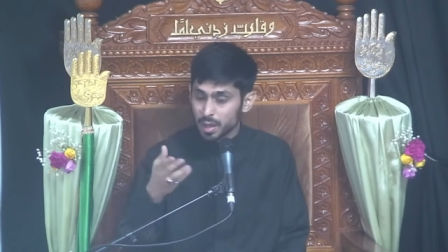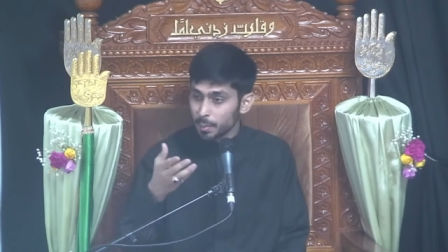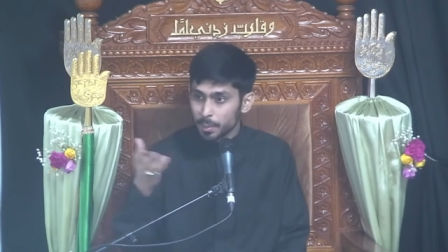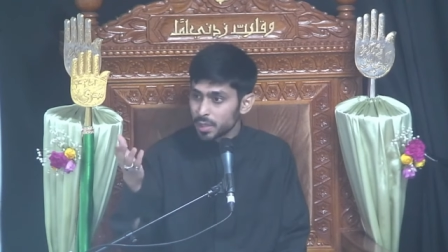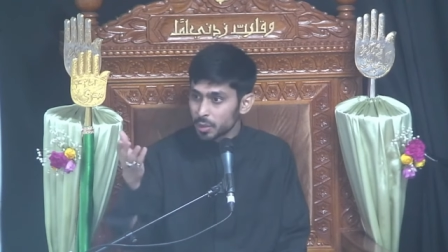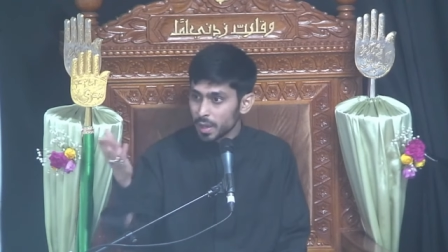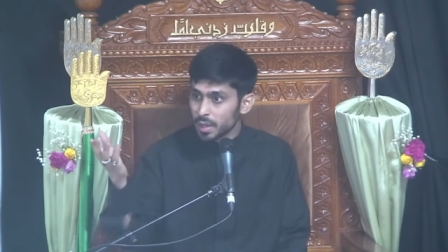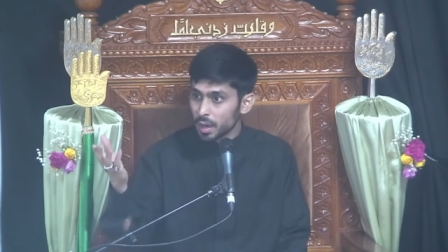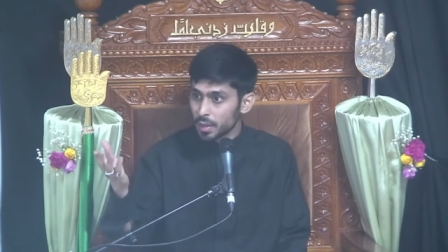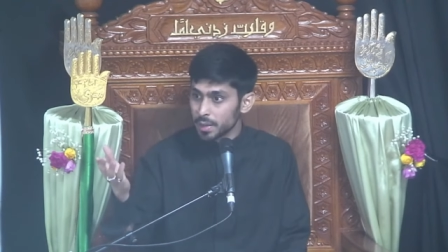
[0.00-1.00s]
compared to
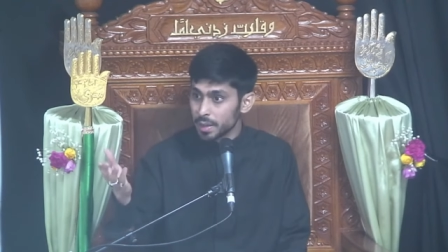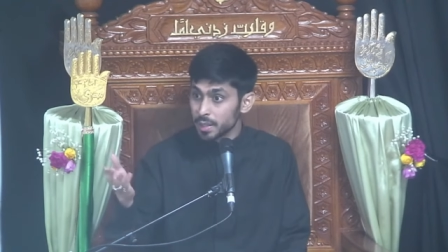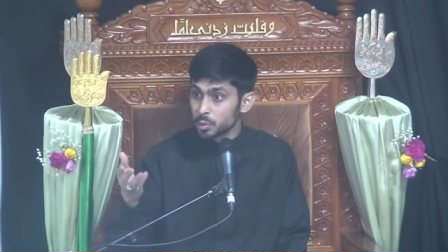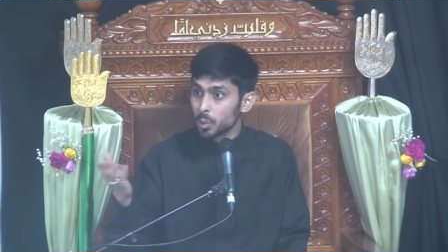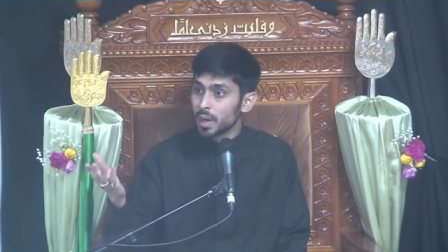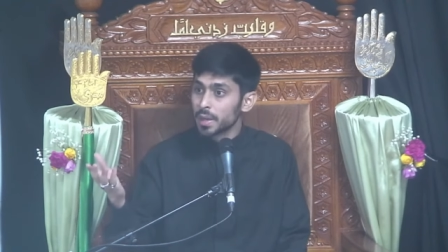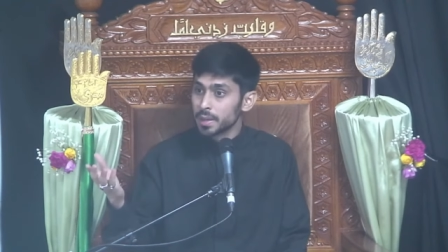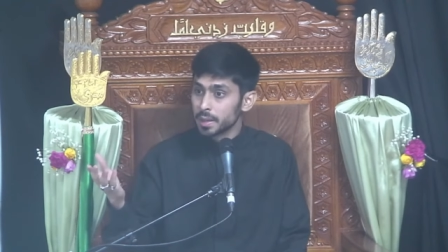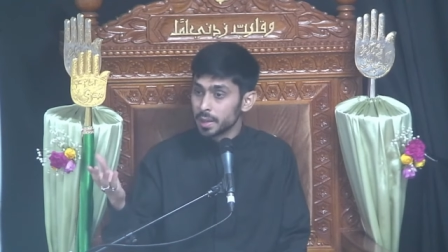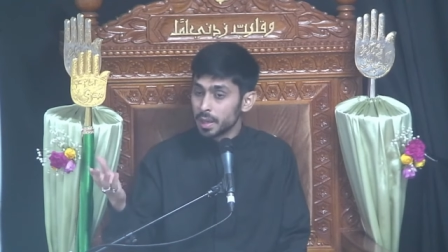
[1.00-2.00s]
any other days. Why?